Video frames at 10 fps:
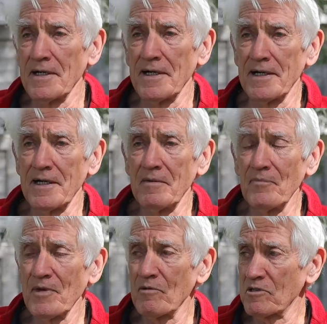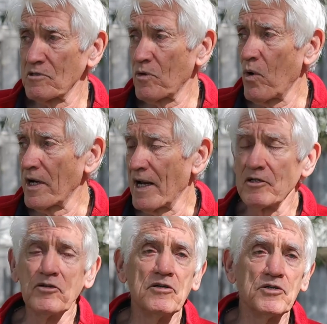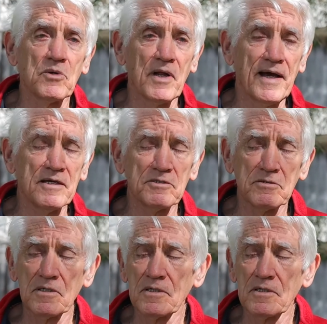It was quite an unusual house.